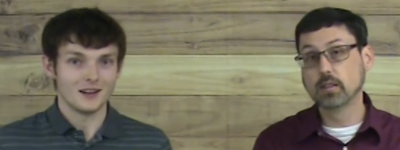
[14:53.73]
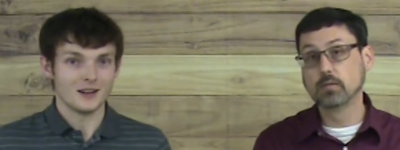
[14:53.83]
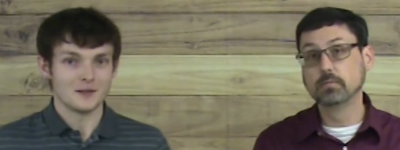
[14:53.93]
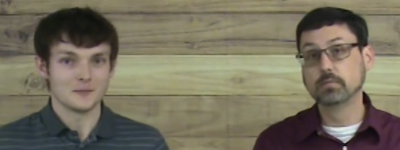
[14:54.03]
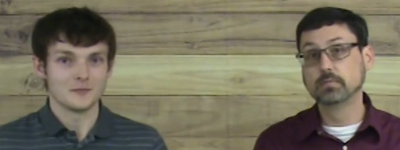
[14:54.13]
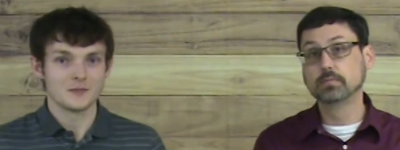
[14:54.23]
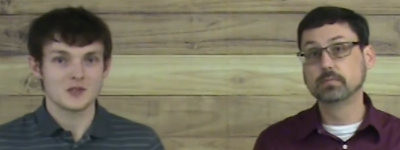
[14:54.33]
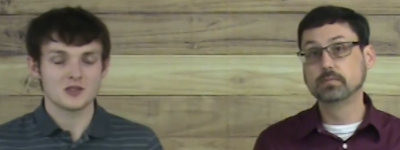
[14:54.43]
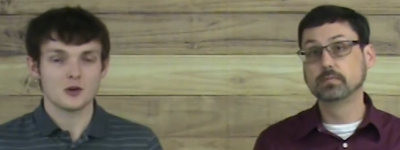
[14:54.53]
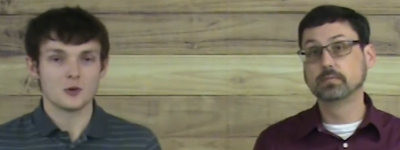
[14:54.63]
Speaker 1: Um,
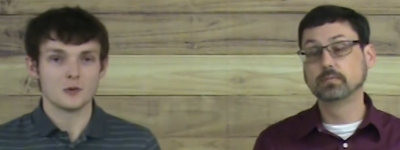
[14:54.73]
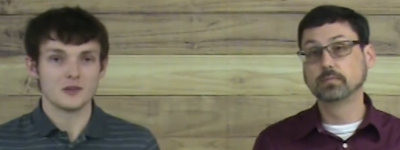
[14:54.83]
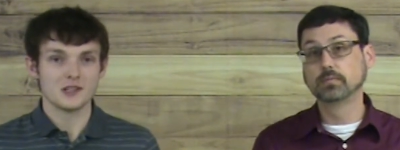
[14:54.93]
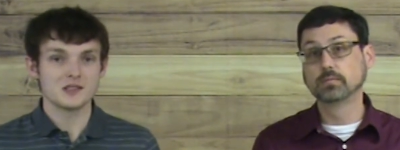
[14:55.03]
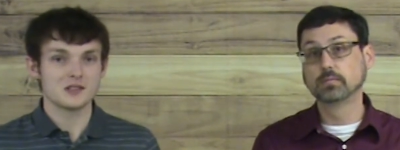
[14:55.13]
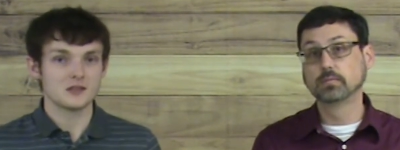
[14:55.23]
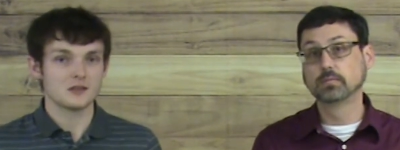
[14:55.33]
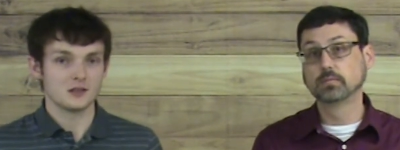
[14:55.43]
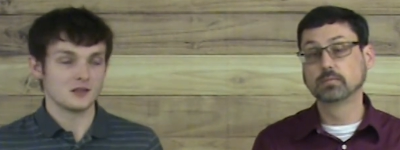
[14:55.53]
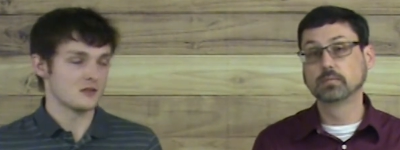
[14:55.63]
so this
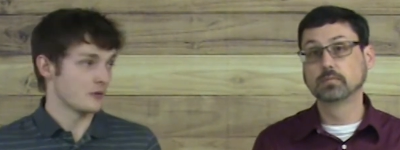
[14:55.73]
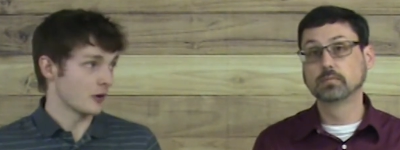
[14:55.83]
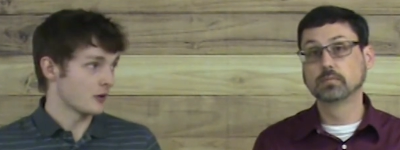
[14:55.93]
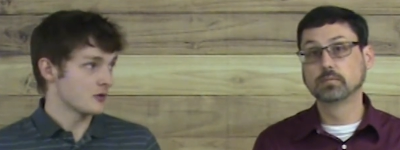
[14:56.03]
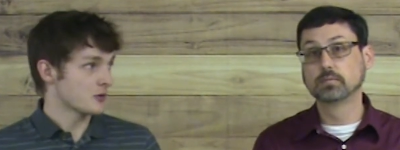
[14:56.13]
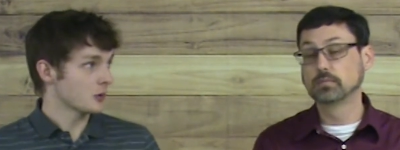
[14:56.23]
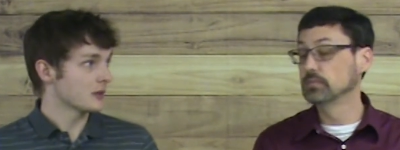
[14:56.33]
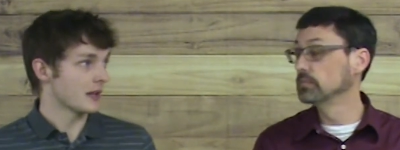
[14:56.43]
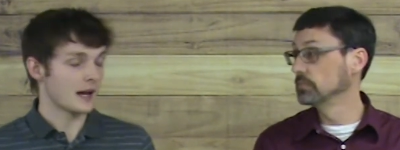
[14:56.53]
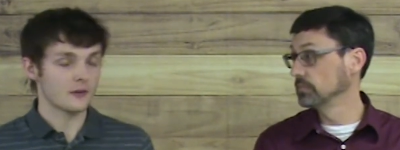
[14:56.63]
is very
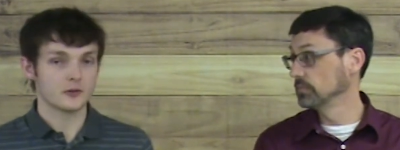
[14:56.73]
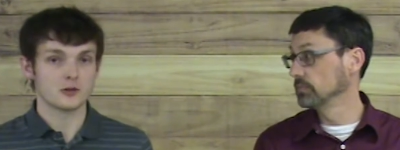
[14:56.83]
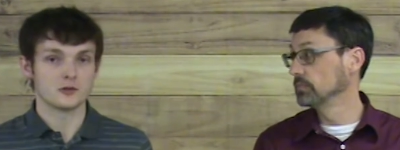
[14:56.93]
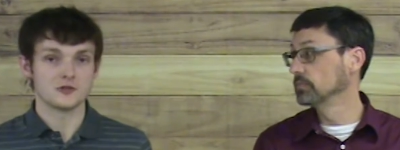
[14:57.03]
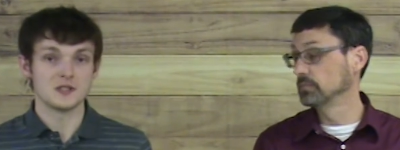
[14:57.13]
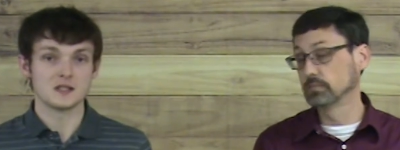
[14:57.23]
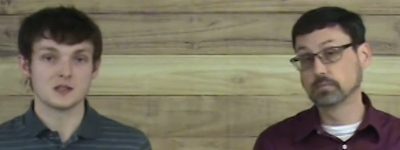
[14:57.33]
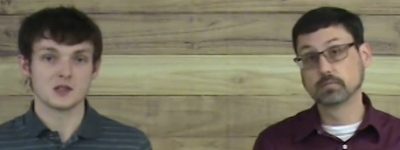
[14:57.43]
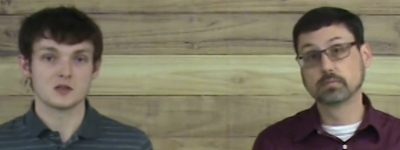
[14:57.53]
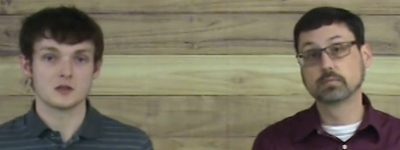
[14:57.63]
shortly after
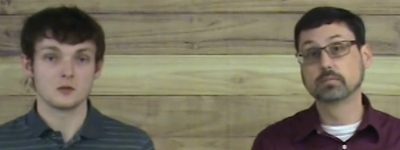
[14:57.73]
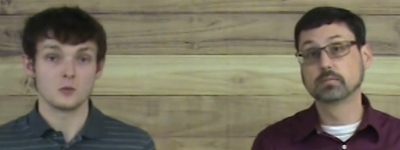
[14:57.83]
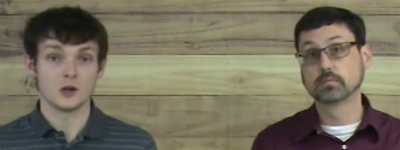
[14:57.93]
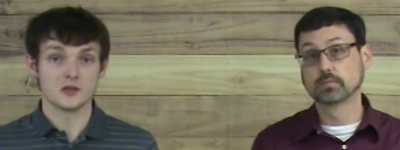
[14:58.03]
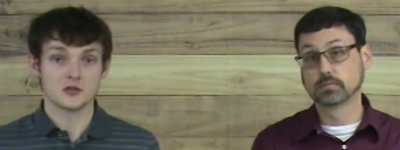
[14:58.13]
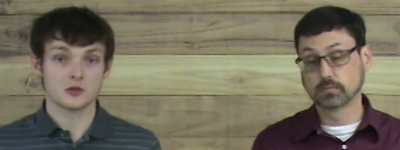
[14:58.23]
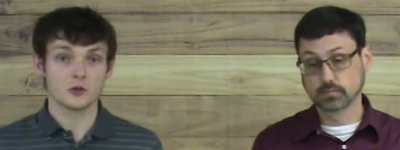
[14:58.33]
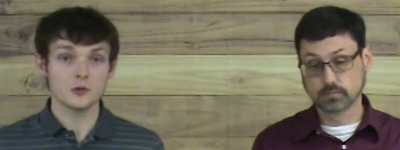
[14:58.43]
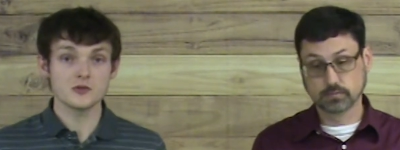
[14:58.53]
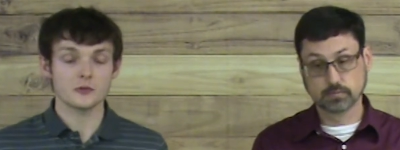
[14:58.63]
Jesus was
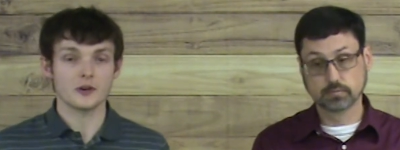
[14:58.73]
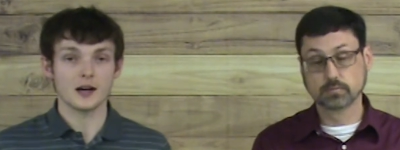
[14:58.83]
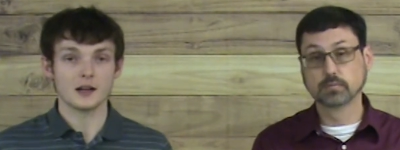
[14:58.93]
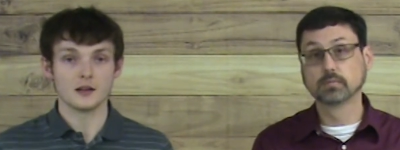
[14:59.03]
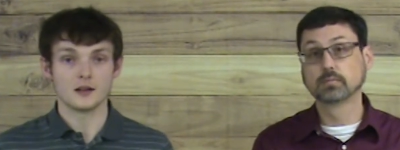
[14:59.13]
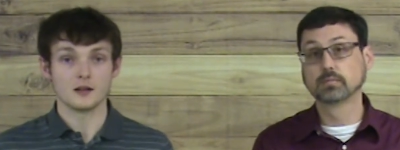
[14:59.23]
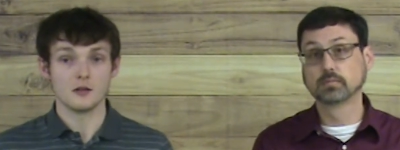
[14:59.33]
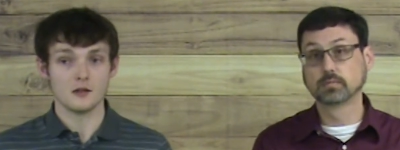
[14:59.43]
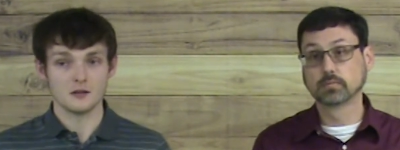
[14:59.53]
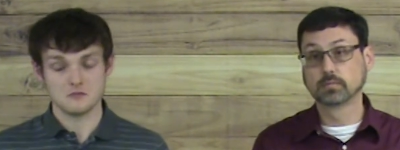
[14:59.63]
crucified,
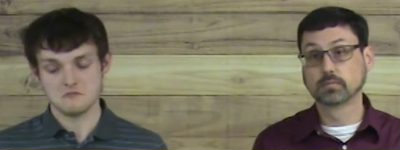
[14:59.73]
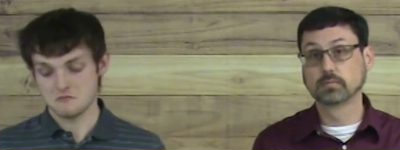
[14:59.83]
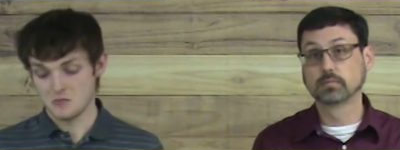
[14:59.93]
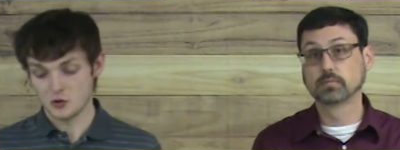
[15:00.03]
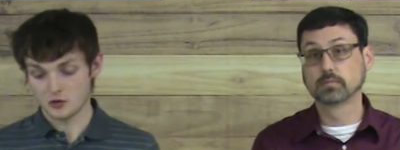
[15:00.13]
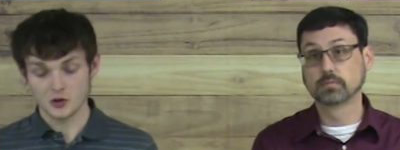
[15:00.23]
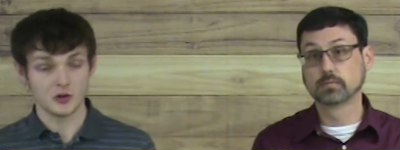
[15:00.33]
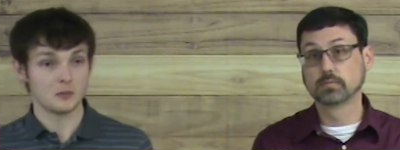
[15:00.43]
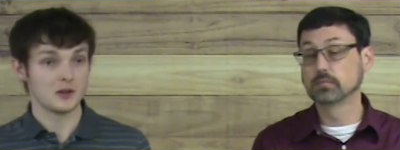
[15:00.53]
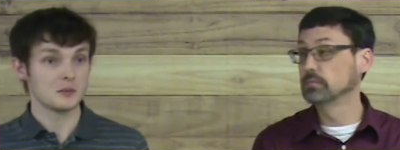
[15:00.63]
and there could
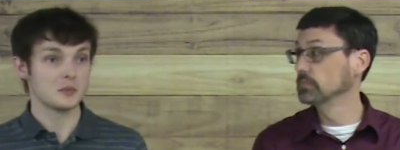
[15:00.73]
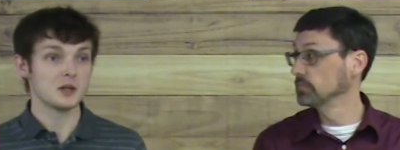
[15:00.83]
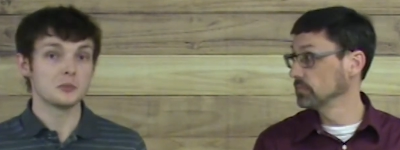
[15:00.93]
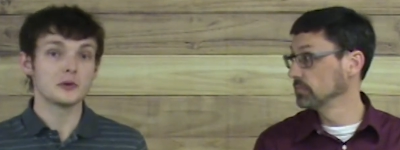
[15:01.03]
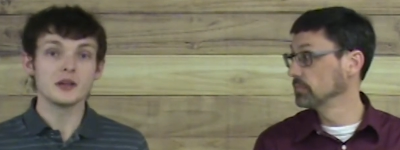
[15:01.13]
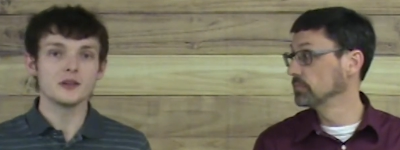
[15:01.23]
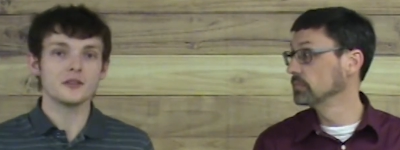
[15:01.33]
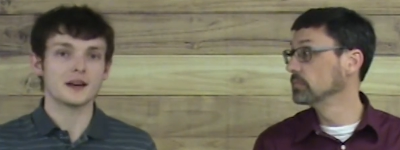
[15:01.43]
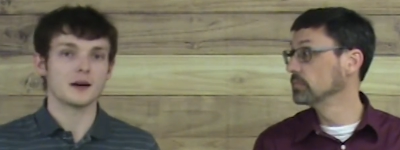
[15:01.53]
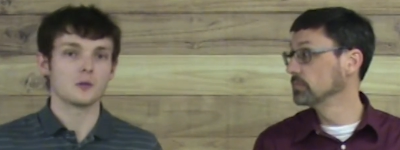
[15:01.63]
have been people here
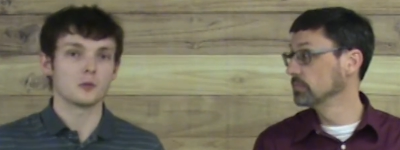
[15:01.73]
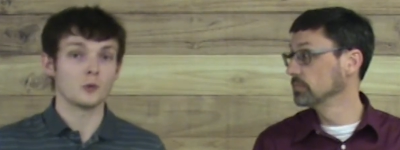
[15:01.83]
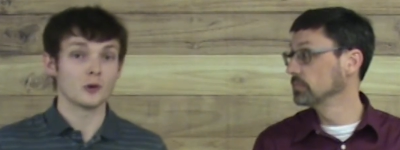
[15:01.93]
that